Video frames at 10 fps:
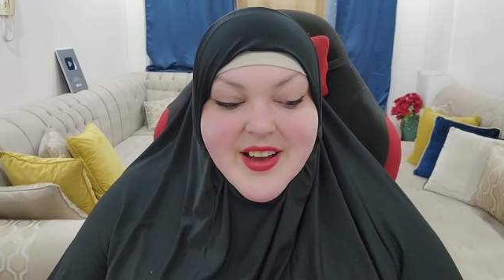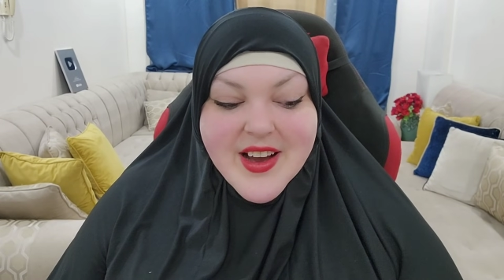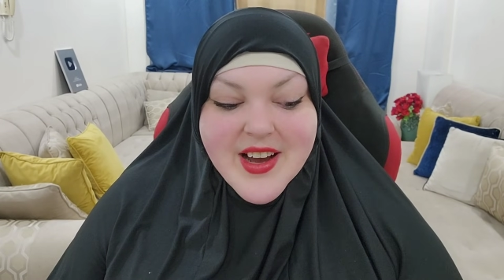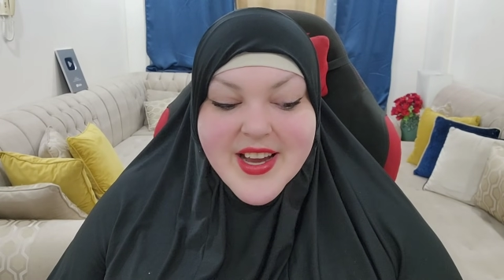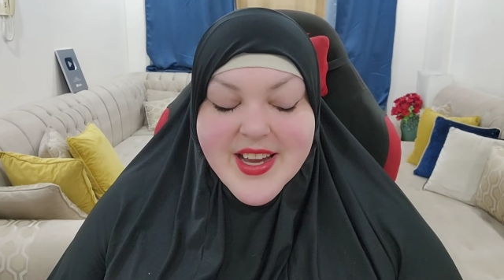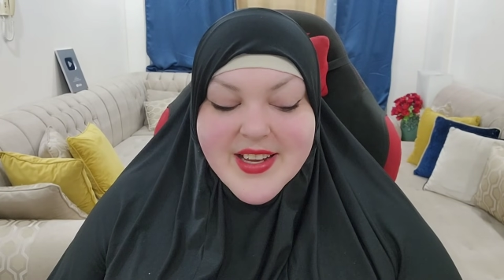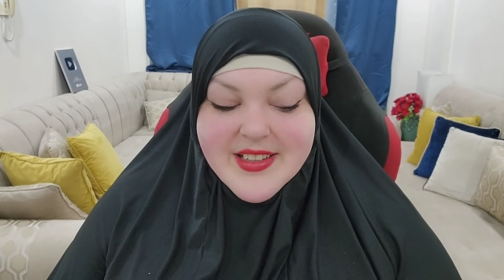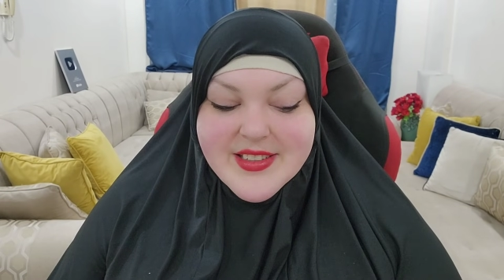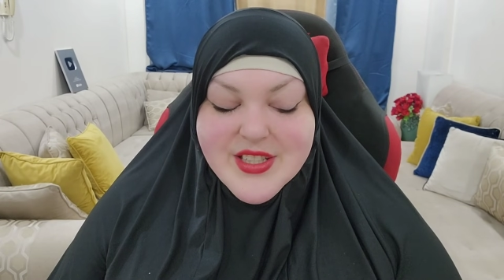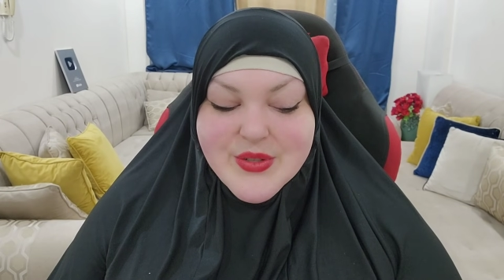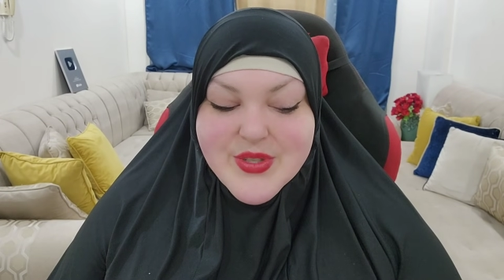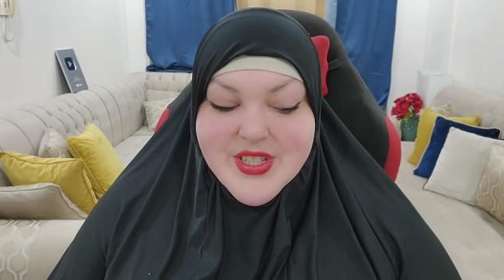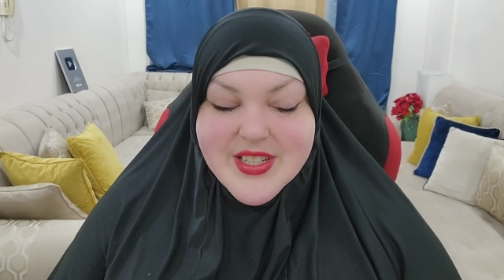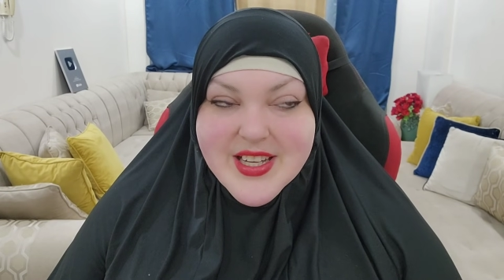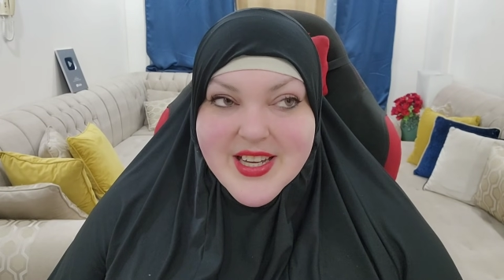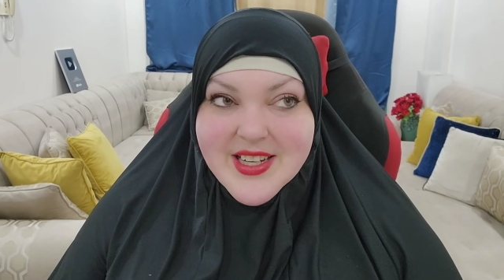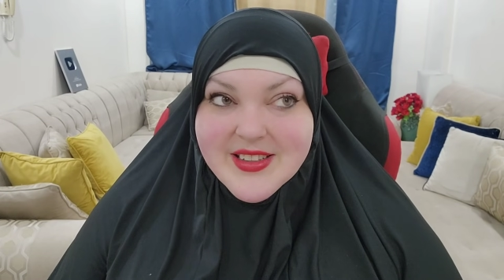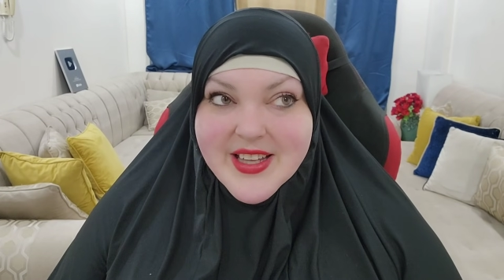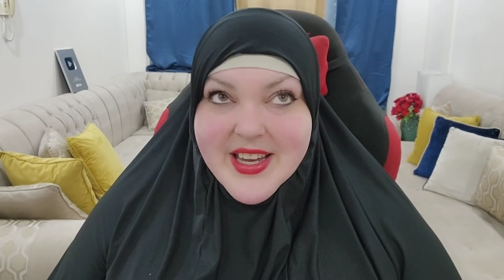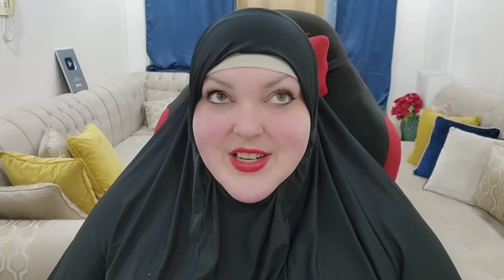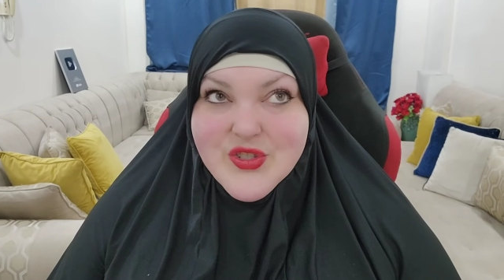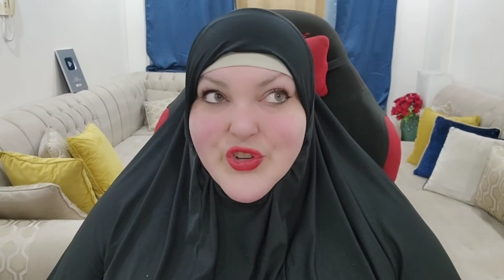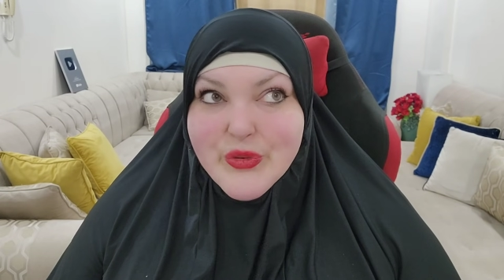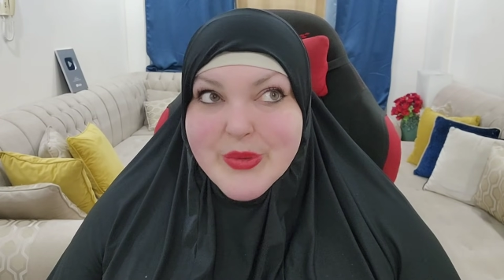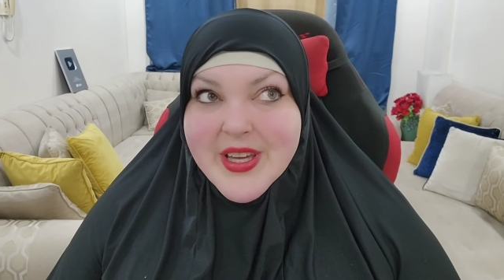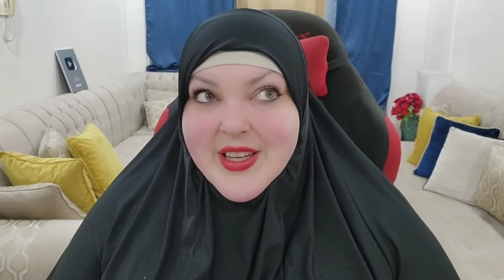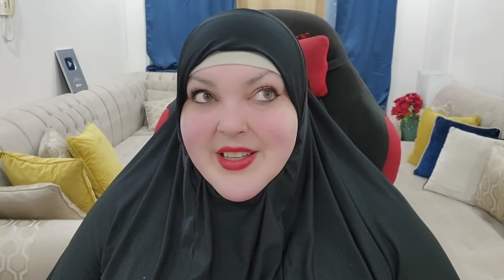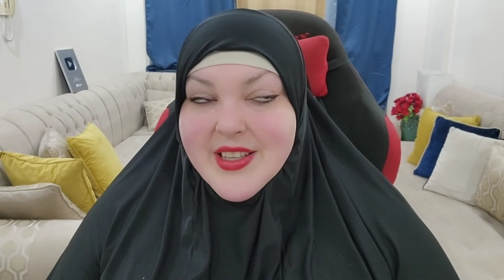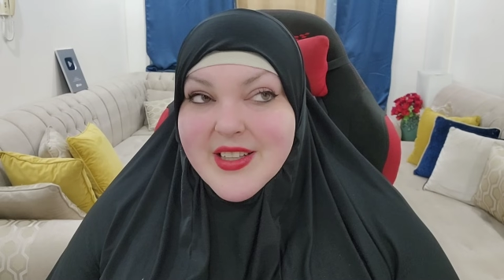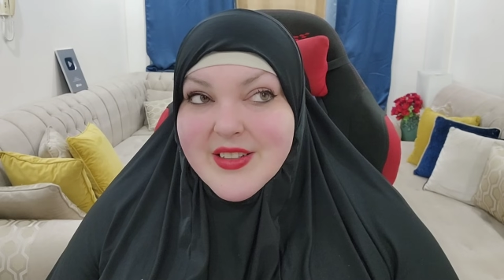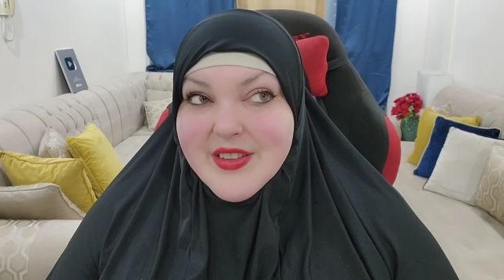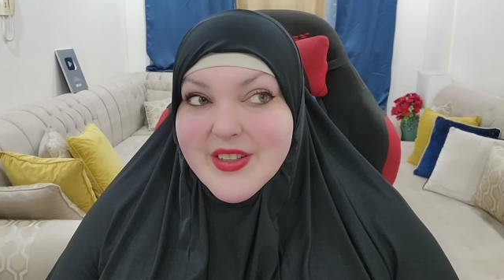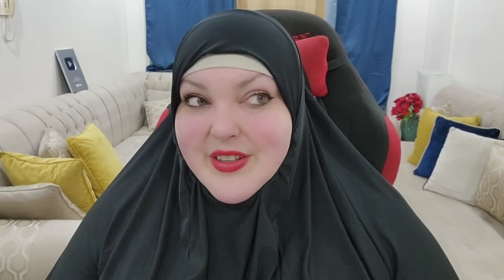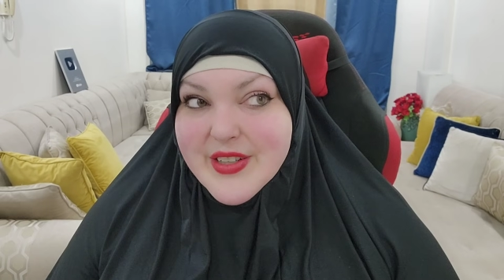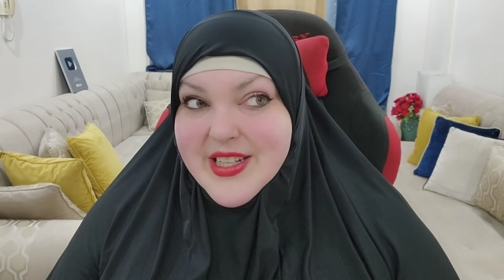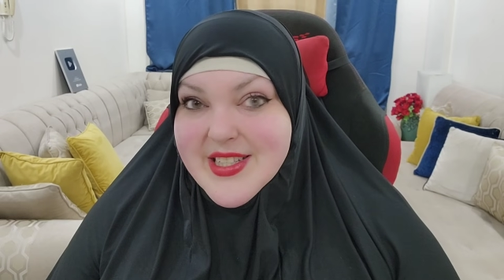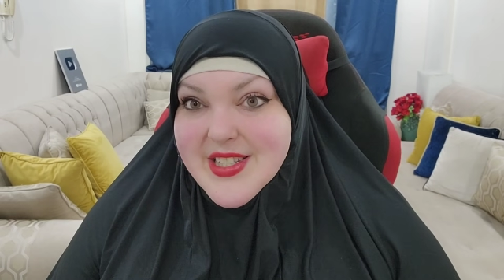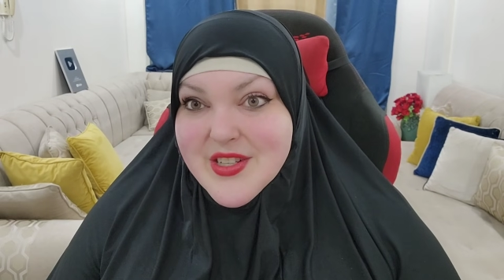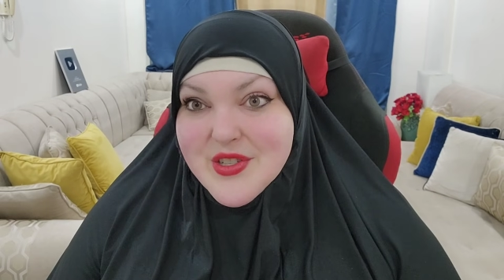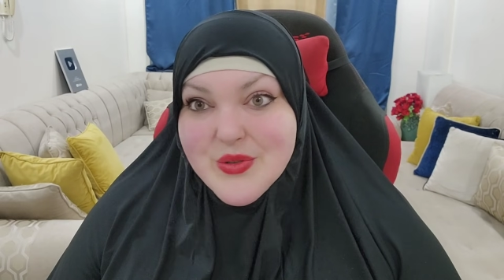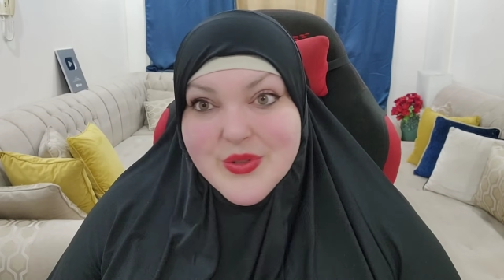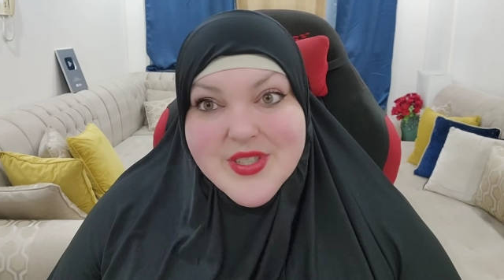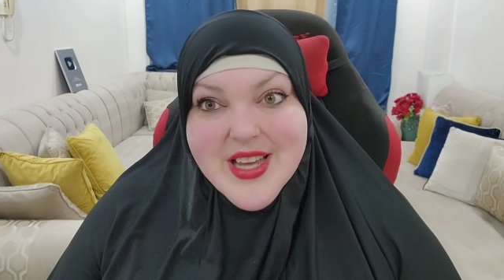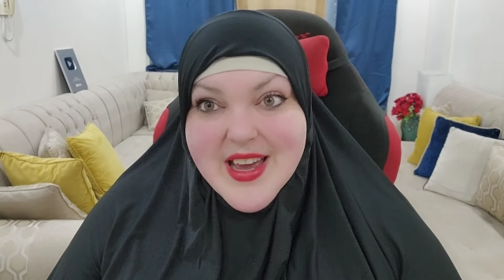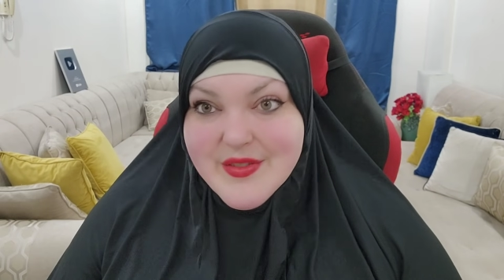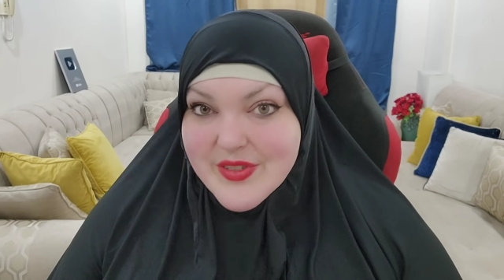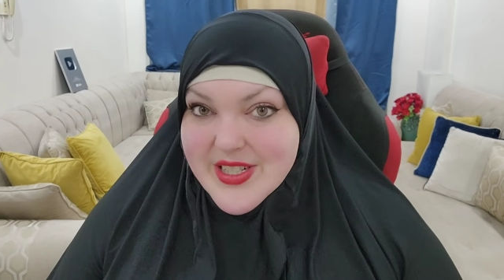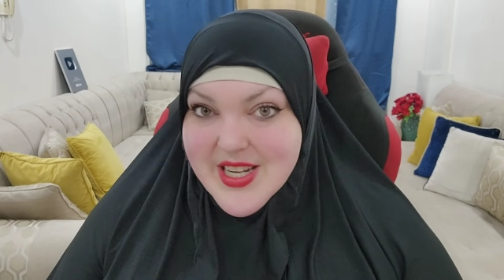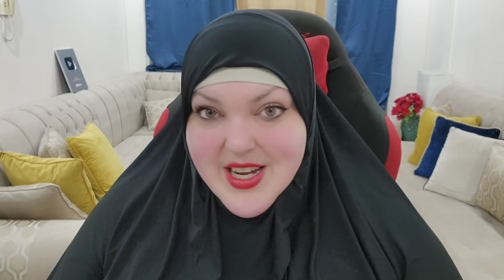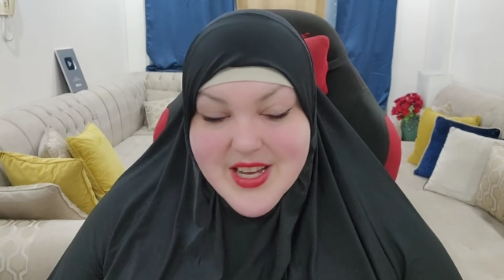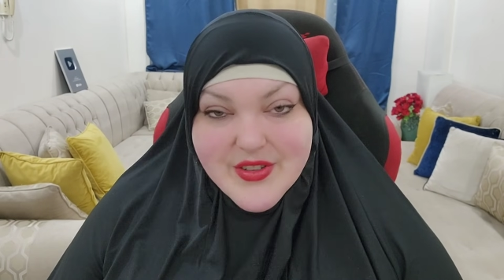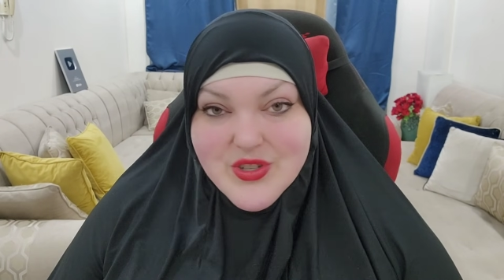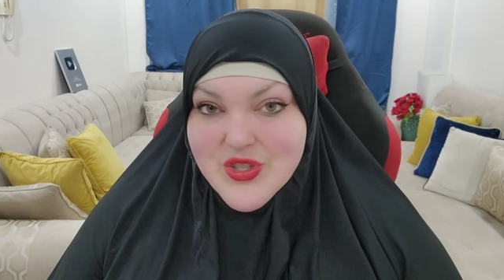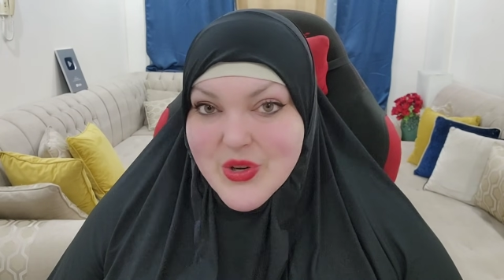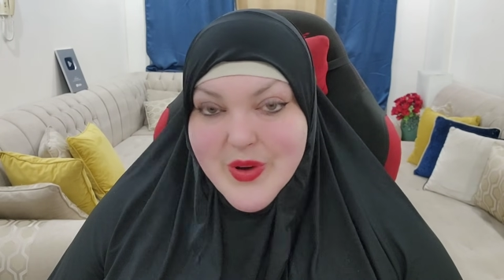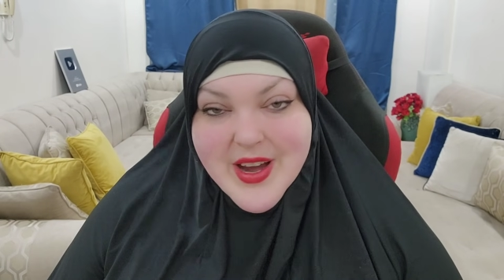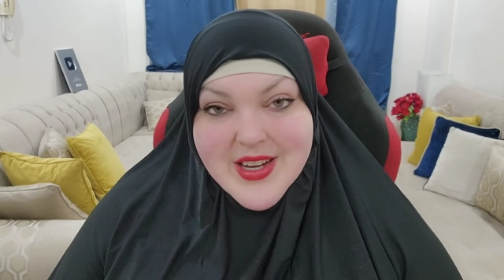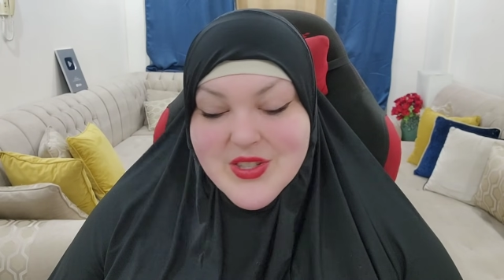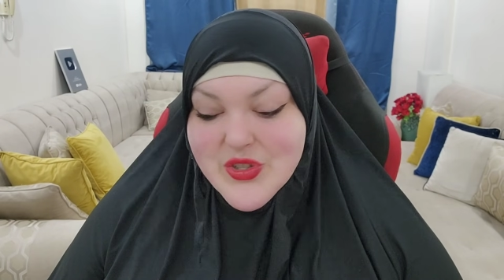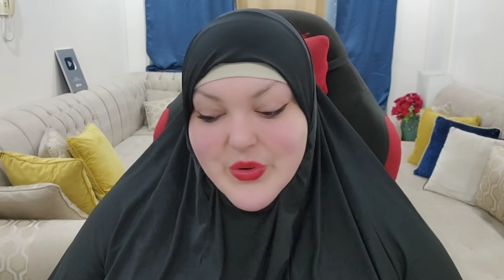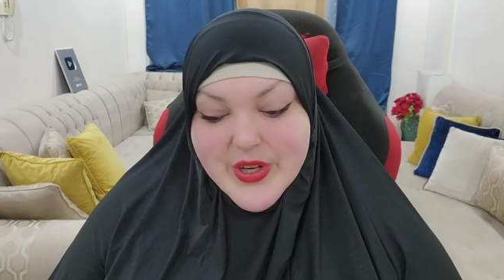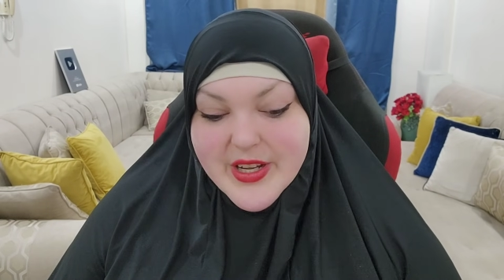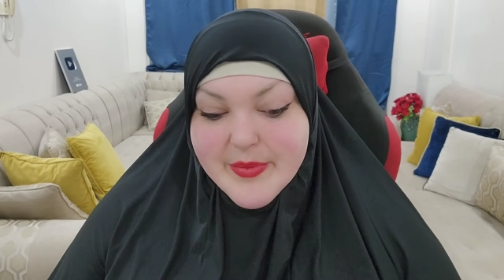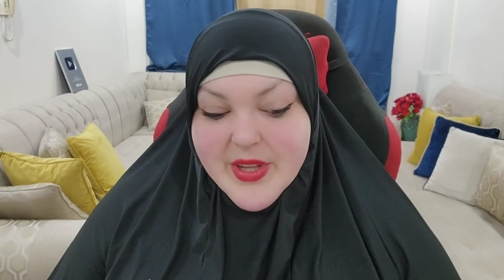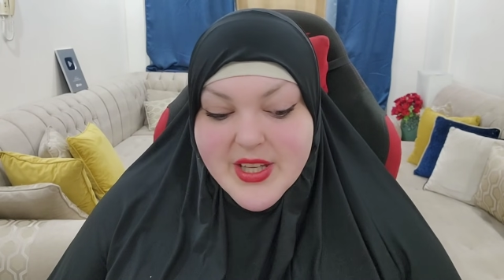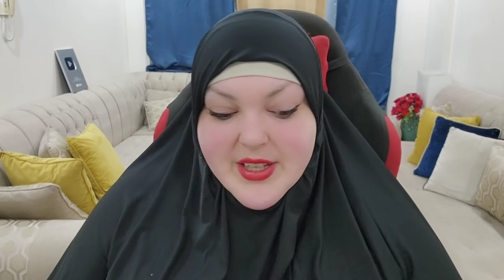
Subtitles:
I used to eat like indomie, the instant noodles, every day, and they're so high in sodium.